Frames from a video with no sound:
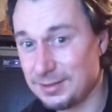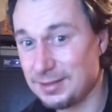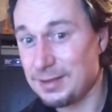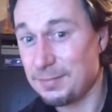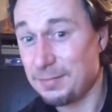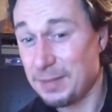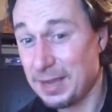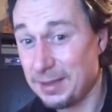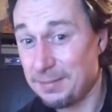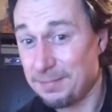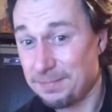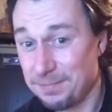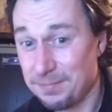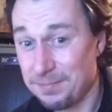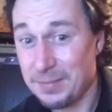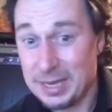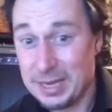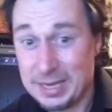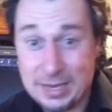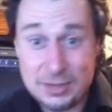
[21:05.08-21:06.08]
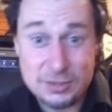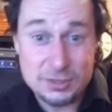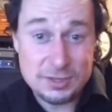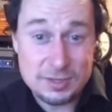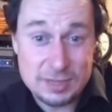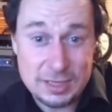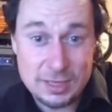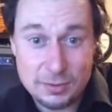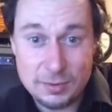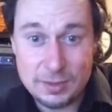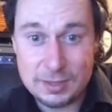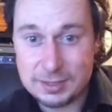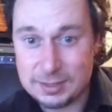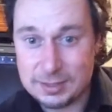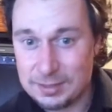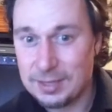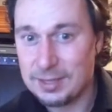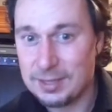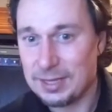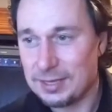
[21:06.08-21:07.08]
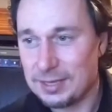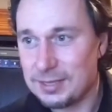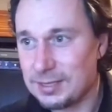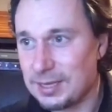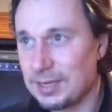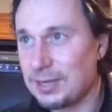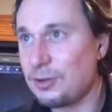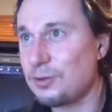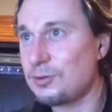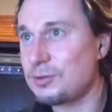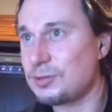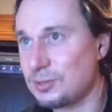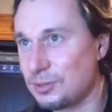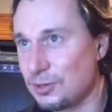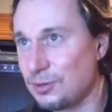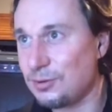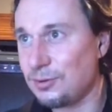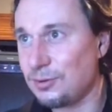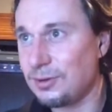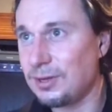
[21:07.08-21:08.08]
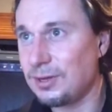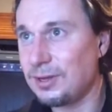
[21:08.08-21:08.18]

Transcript: my ninja secrets, the things I use to